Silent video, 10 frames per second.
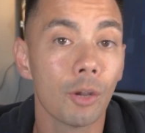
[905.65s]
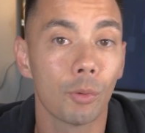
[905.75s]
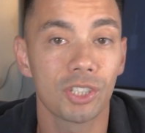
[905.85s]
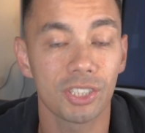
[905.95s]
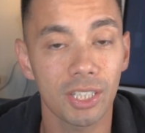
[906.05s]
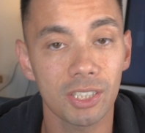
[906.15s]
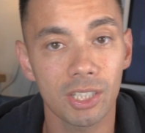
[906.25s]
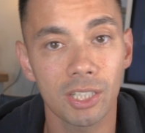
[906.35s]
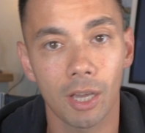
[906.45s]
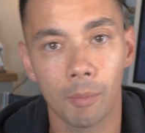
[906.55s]
which
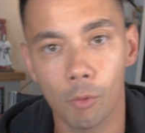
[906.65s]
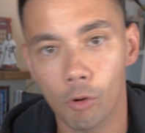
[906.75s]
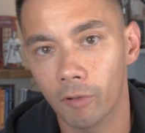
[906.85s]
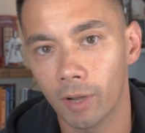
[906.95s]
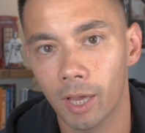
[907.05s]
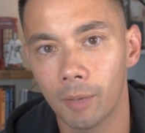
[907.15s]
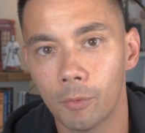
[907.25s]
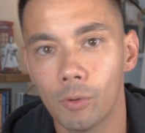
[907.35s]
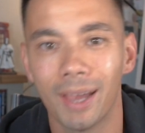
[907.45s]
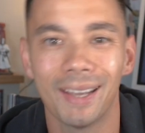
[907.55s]
essentially are more
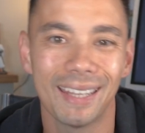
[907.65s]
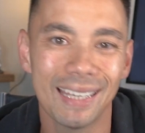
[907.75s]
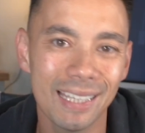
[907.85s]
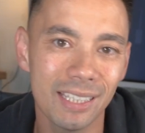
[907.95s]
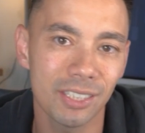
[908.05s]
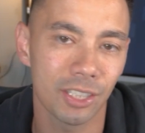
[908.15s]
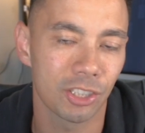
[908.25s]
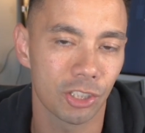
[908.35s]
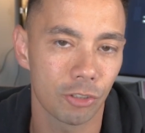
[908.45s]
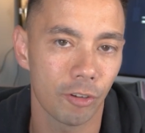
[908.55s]
reliable and easier
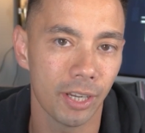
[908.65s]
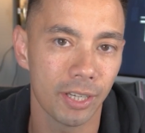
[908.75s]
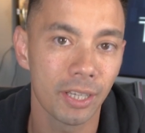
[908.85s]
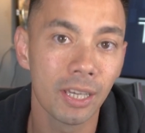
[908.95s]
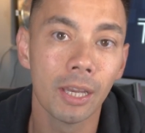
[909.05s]
to trade,